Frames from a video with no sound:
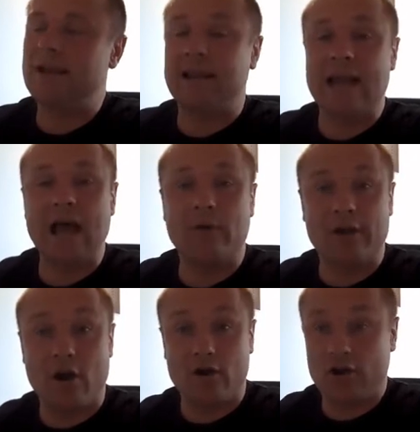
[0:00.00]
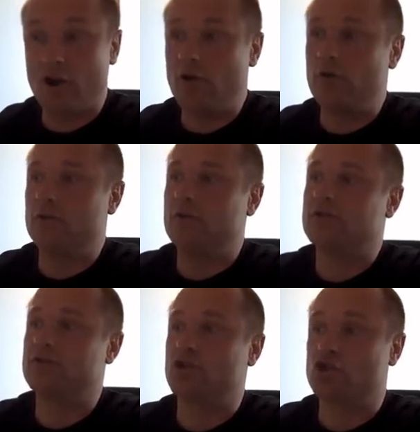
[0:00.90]
allow in our code
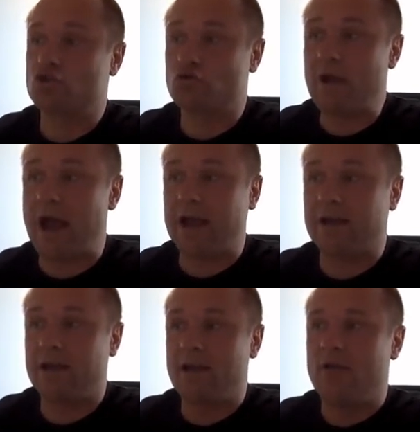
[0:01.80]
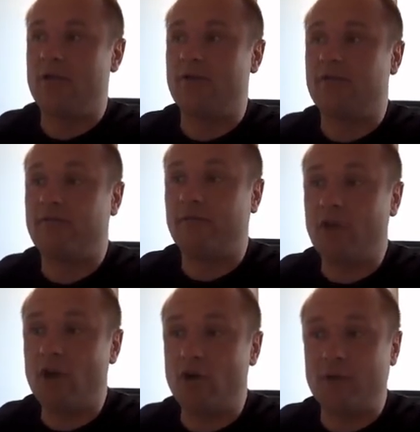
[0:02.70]
to track the
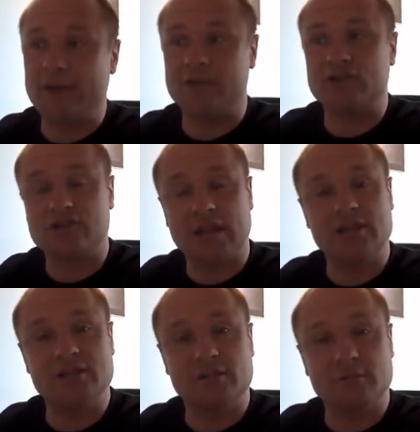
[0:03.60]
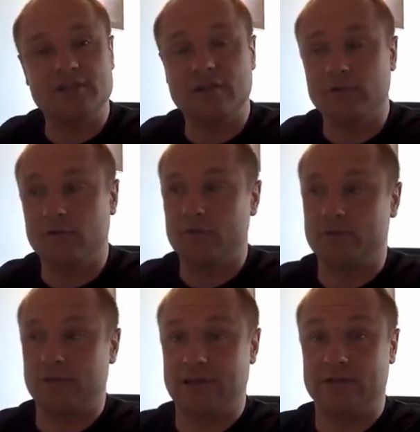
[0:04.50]
flow exchanging material
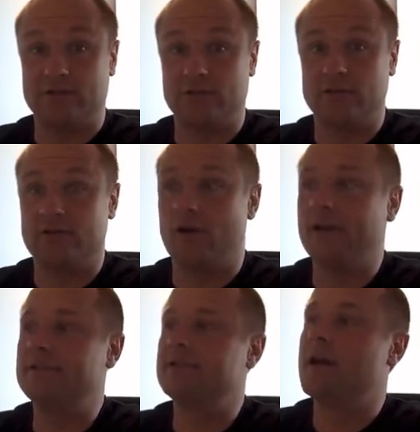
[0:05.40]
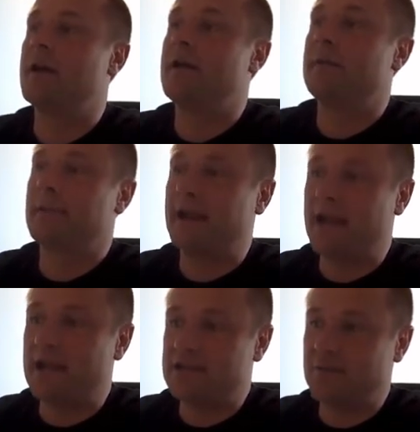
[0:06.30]
between these two sides, then
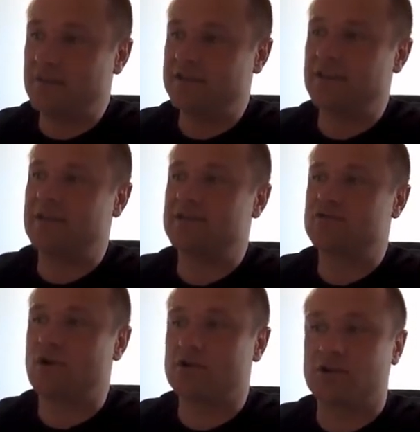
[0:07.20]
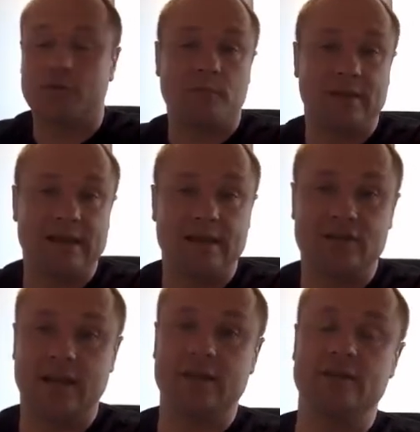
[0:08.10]
actually we see the structure completely
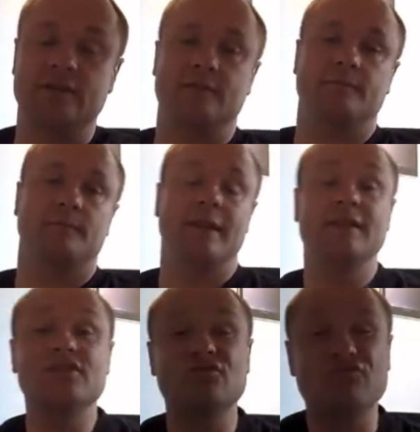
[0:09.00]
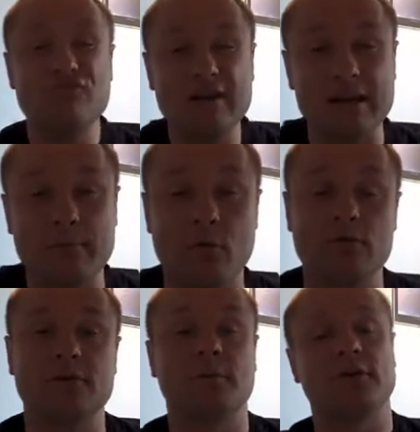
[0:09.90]
changes. Now this is really
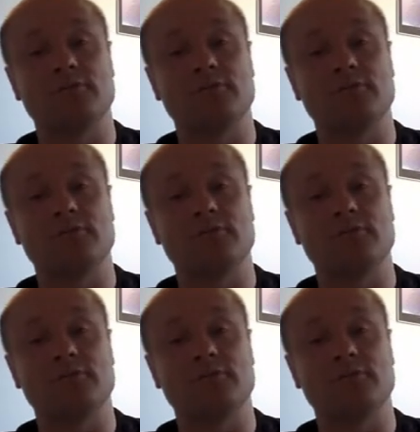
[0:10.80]
important because